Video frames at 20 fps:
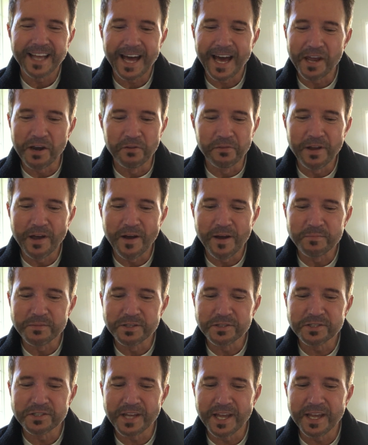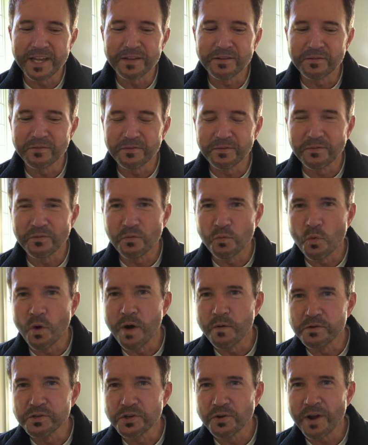I don't know. I'm just saying,
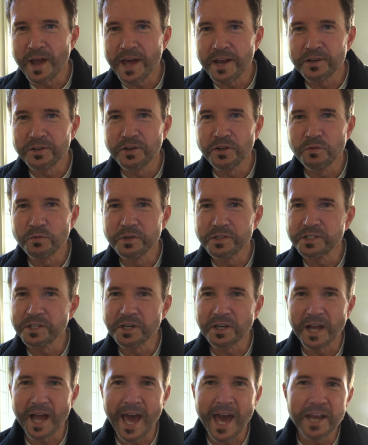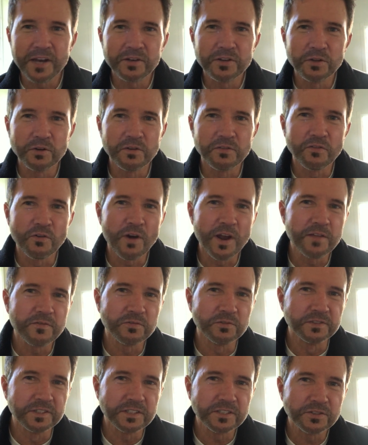what was your attitude? Was it an attitude of
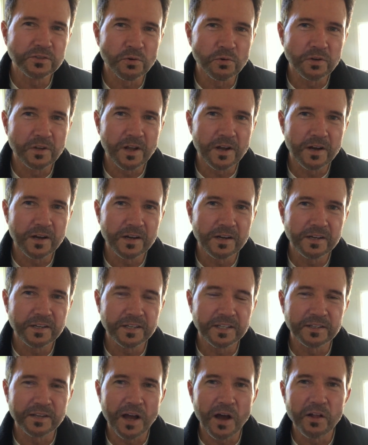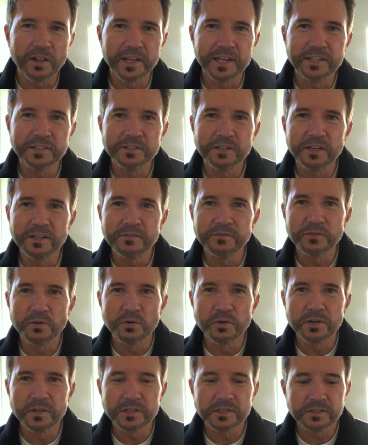gratefulness toward God and all He's done
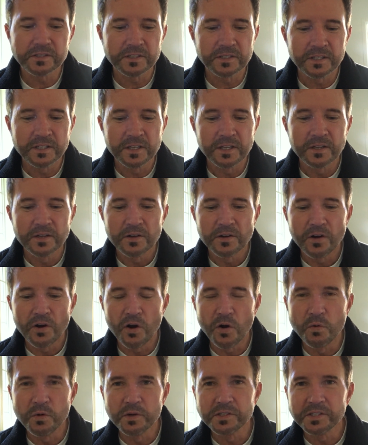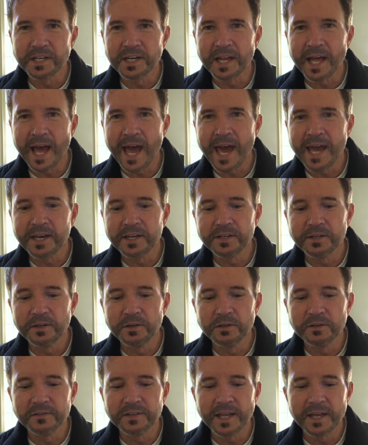for us? Or was it an
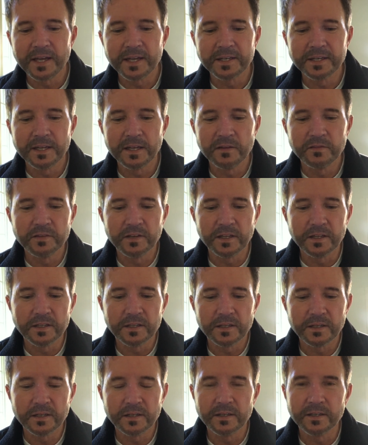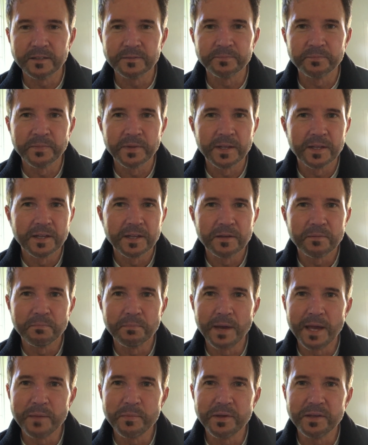attitude of negativity? Um,
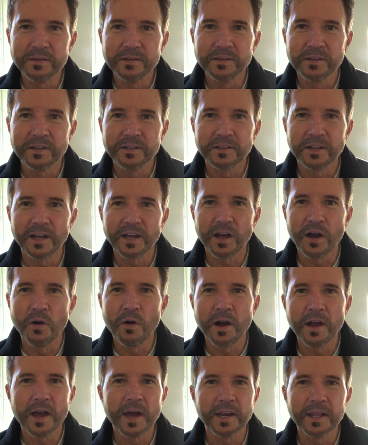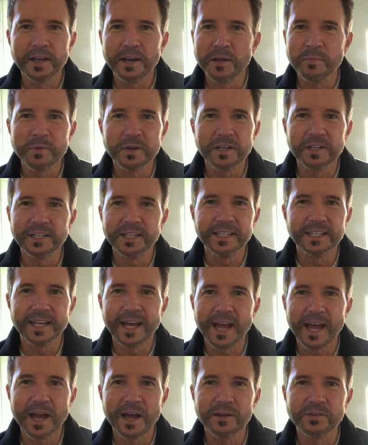maybe, like, oh, I got to get up and clean the
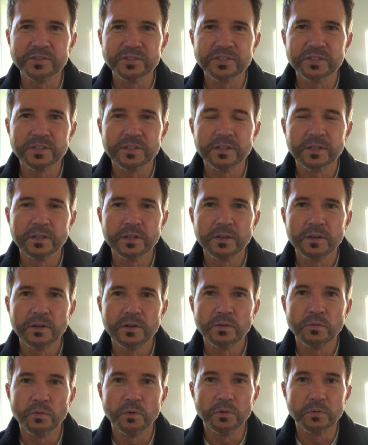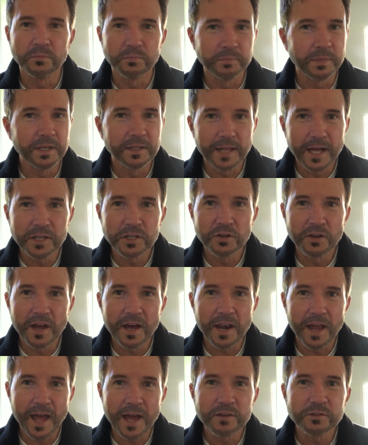house. Well, be glad you
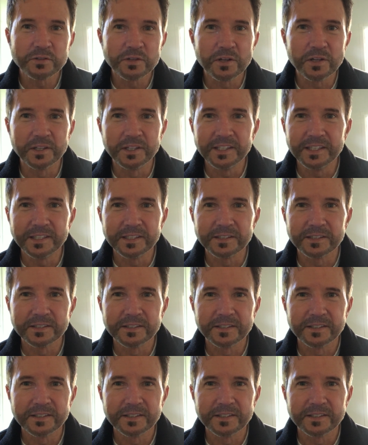got a house to clean.